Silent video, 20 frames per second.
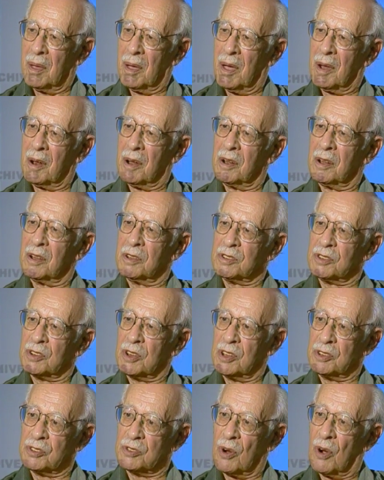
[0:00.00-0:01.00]
And it is
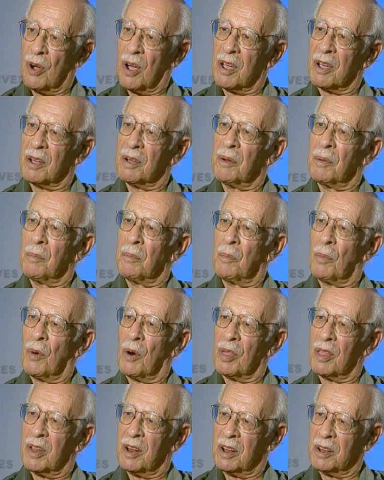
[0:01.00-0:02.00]
destroying
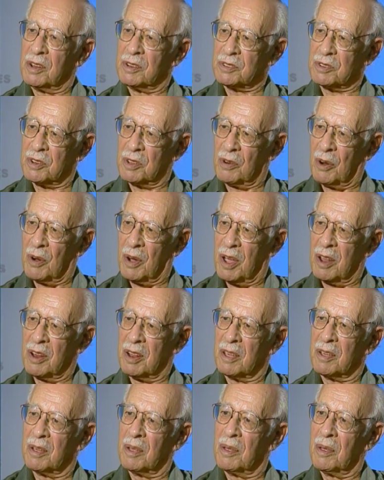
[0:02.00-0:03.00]
more than it is
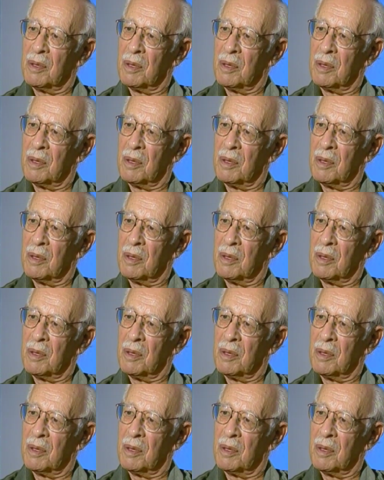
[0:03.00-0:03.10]
creating.